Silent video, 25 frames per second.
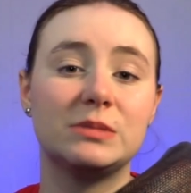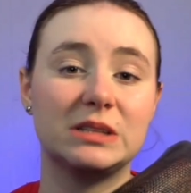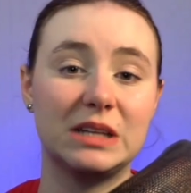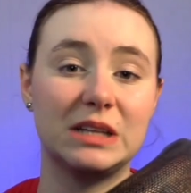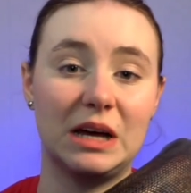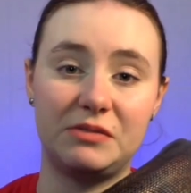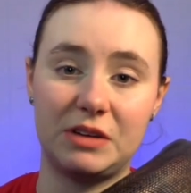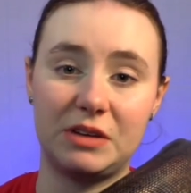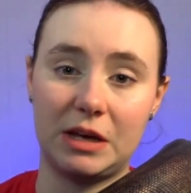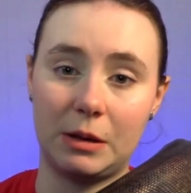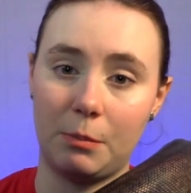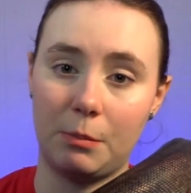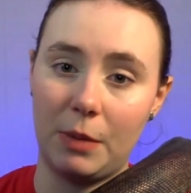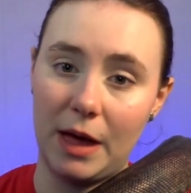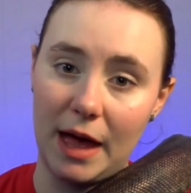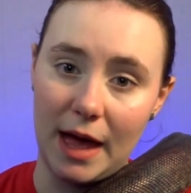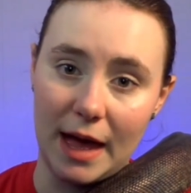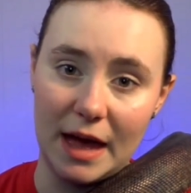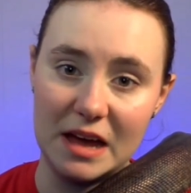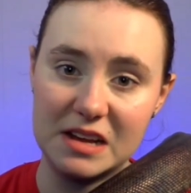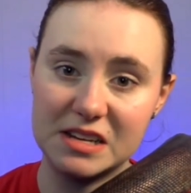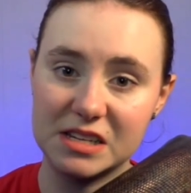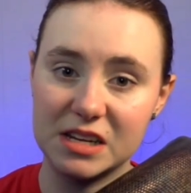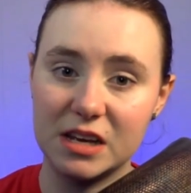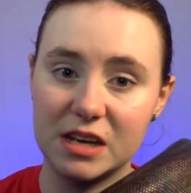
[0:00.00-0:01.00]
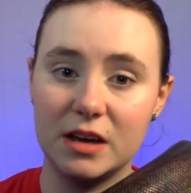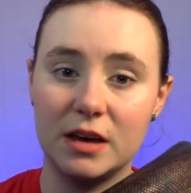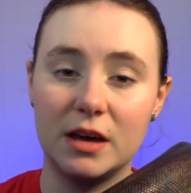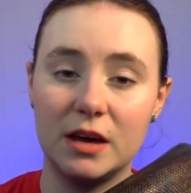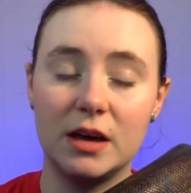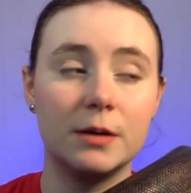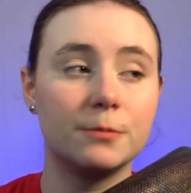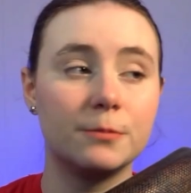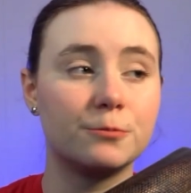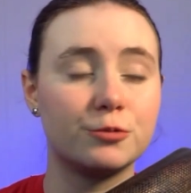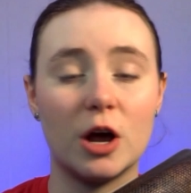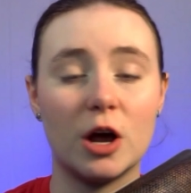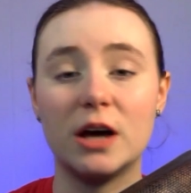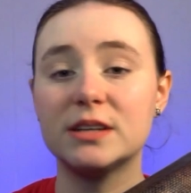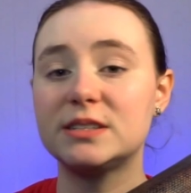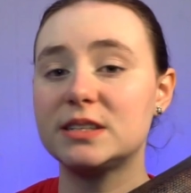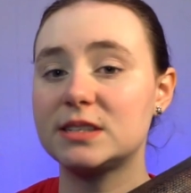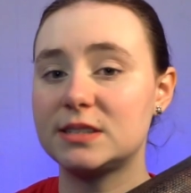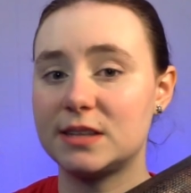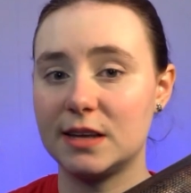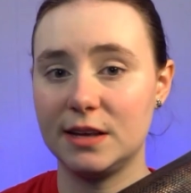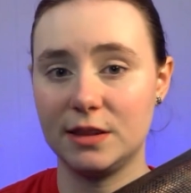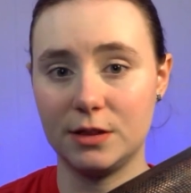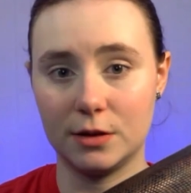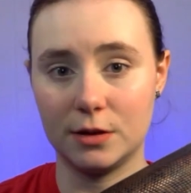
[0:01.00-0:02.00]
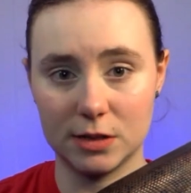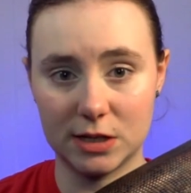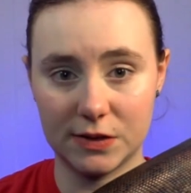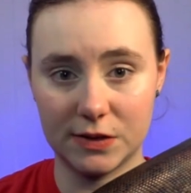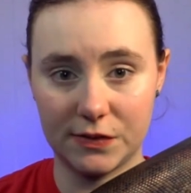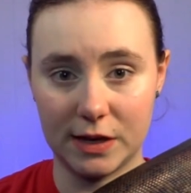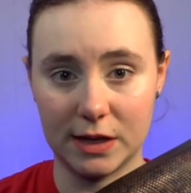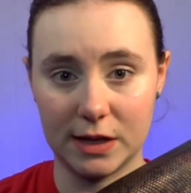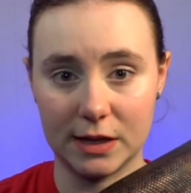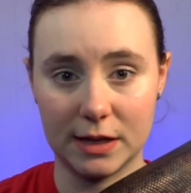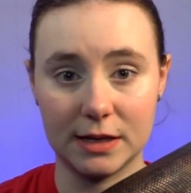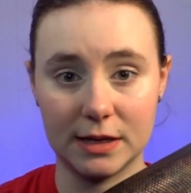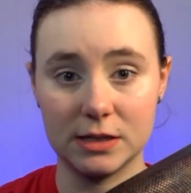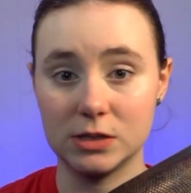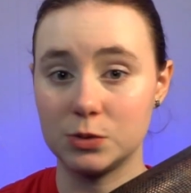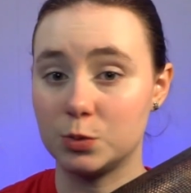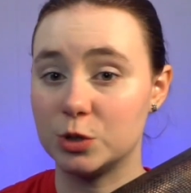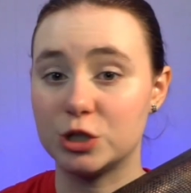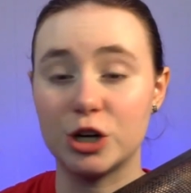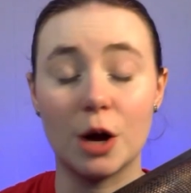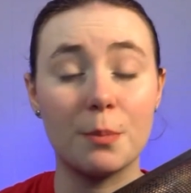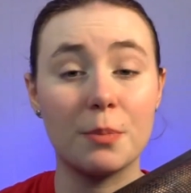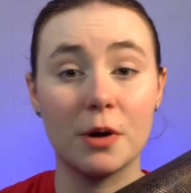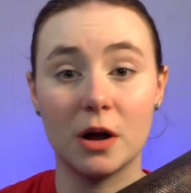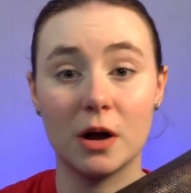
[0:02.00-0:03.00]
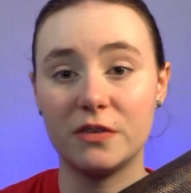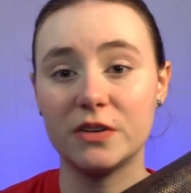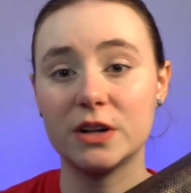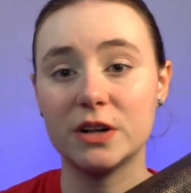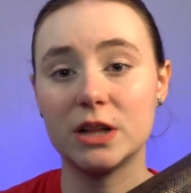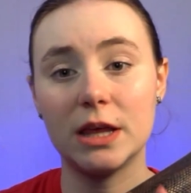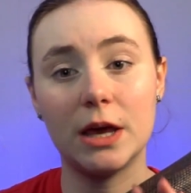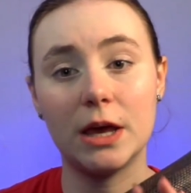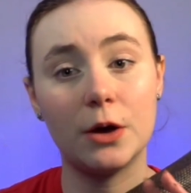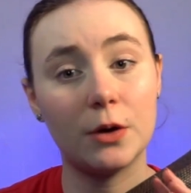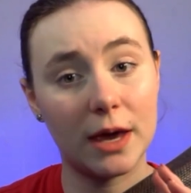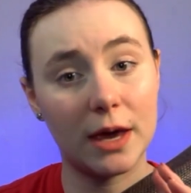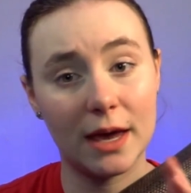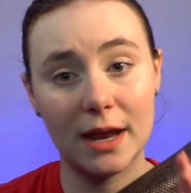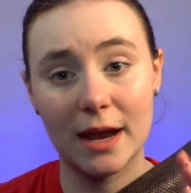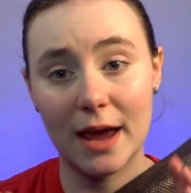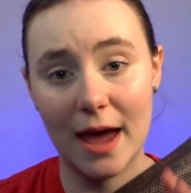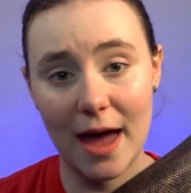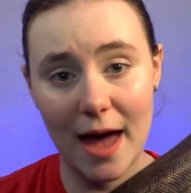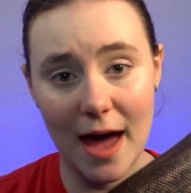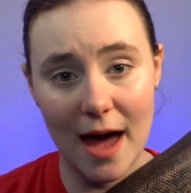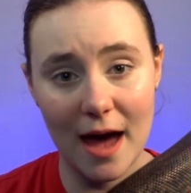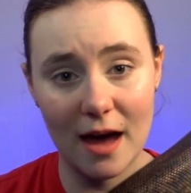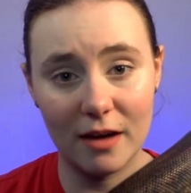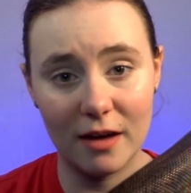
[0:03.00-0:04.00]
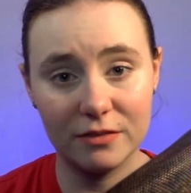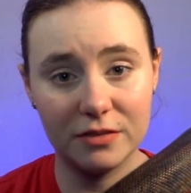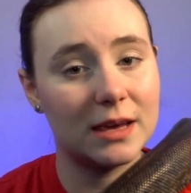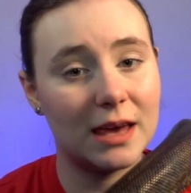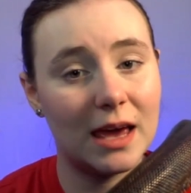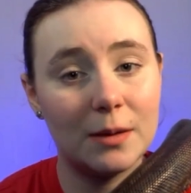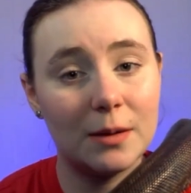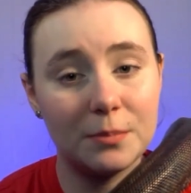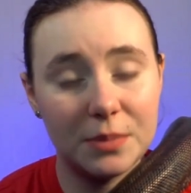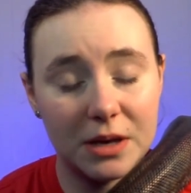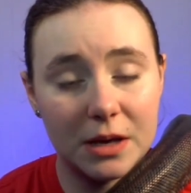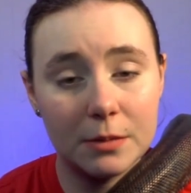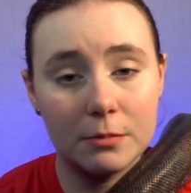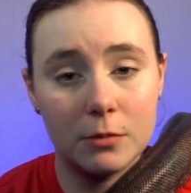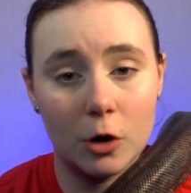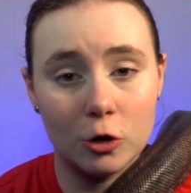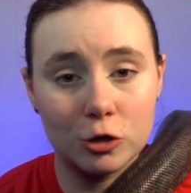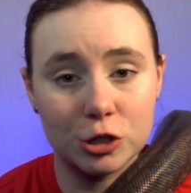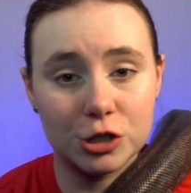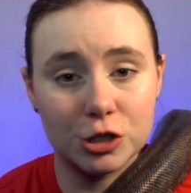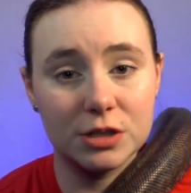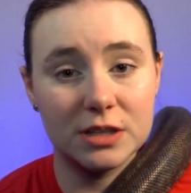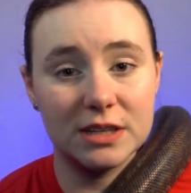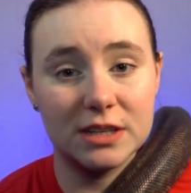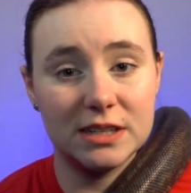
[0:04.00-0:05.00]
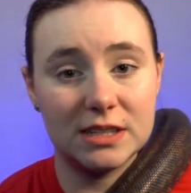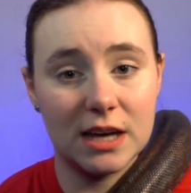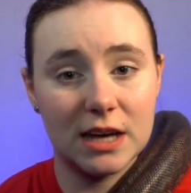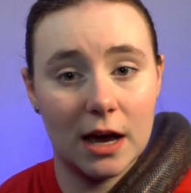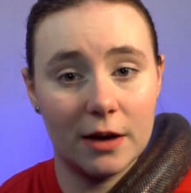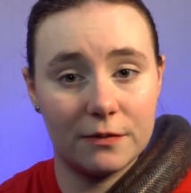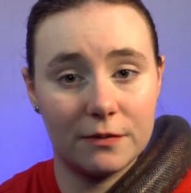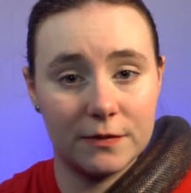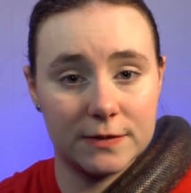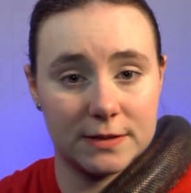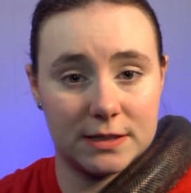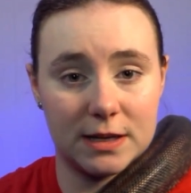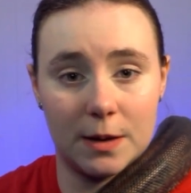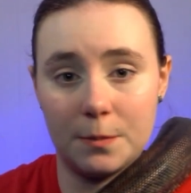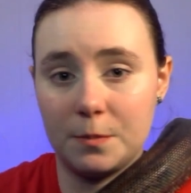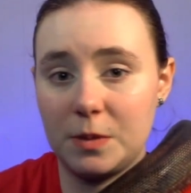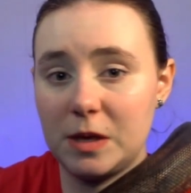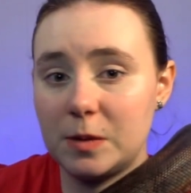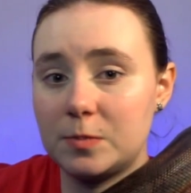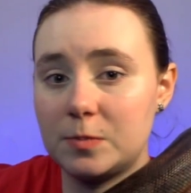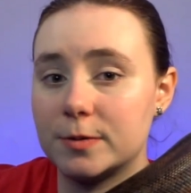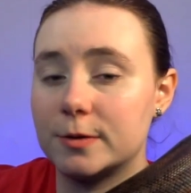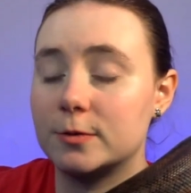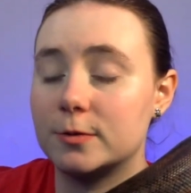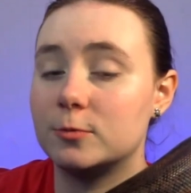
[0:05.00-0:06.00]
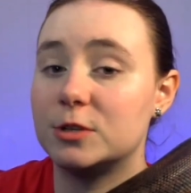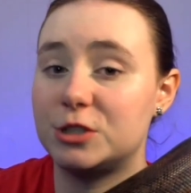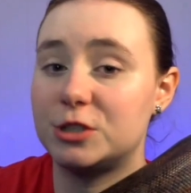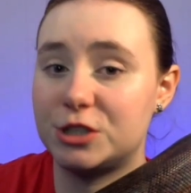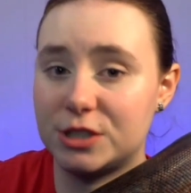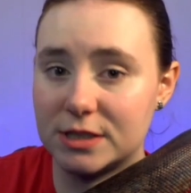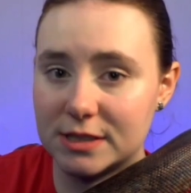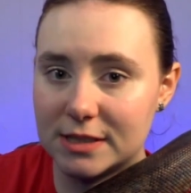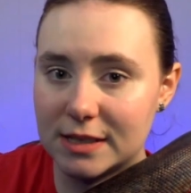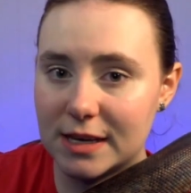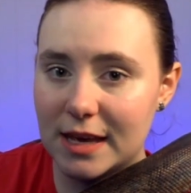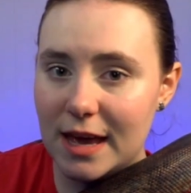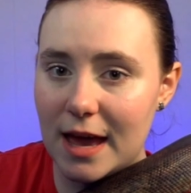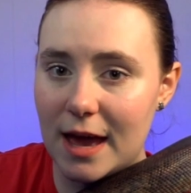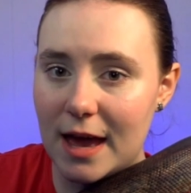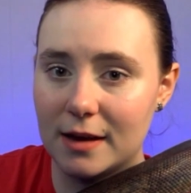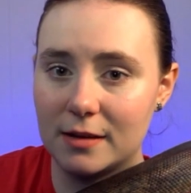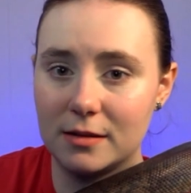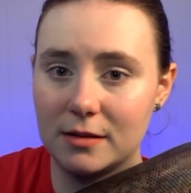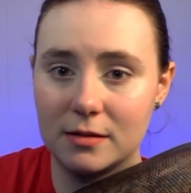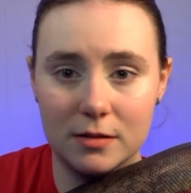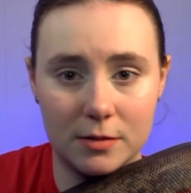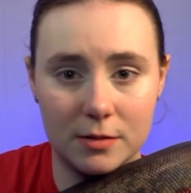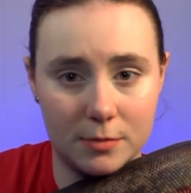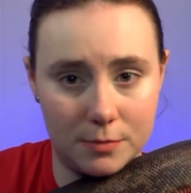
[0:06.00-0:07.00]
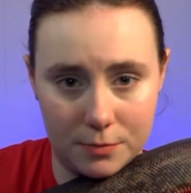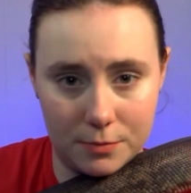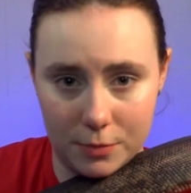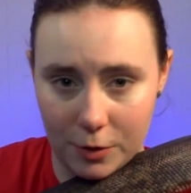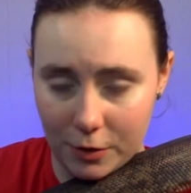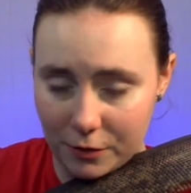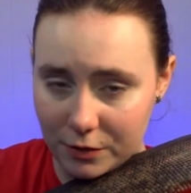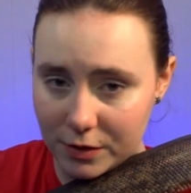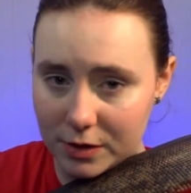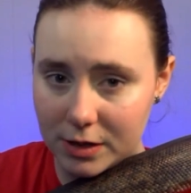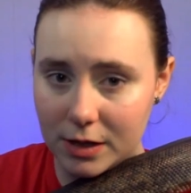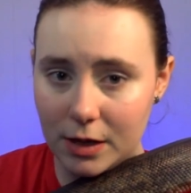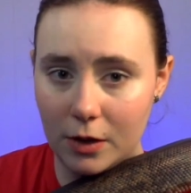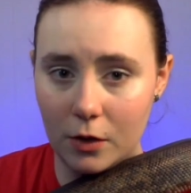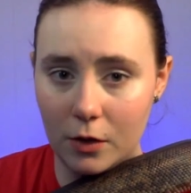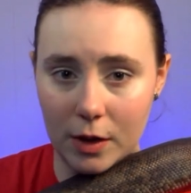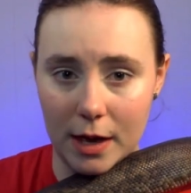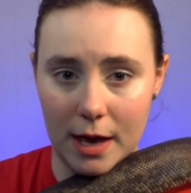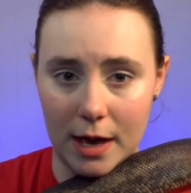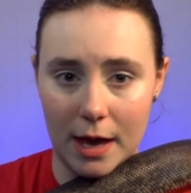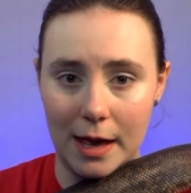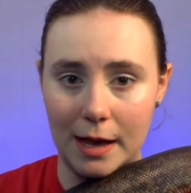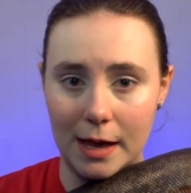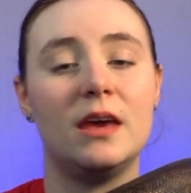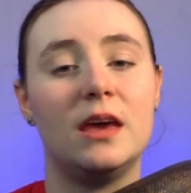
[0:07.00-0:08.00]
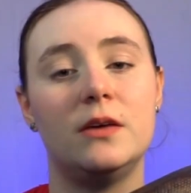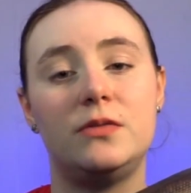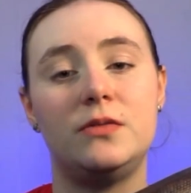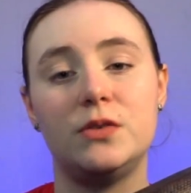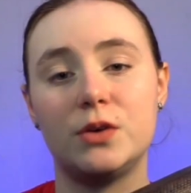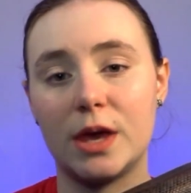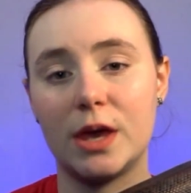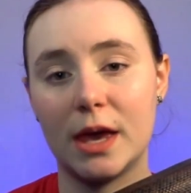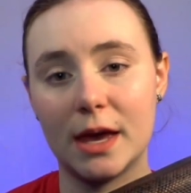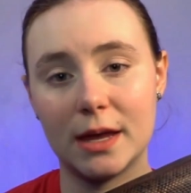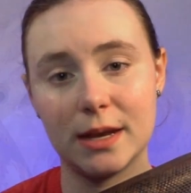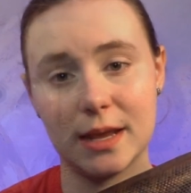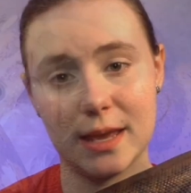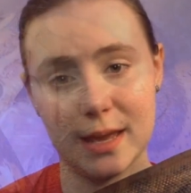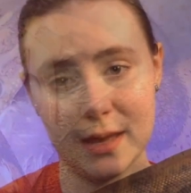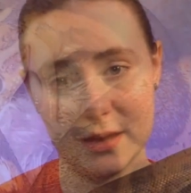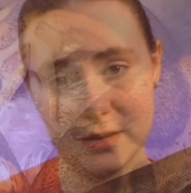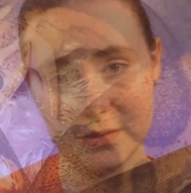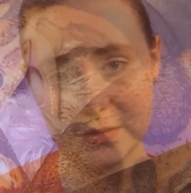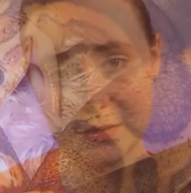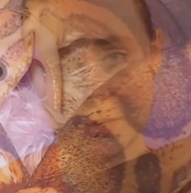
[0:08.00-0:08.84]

loving pet. Processing those feelings, which are perfectly okay to have, can be emotionally tough for some people, which is, again, perfectly okay. If you can't handle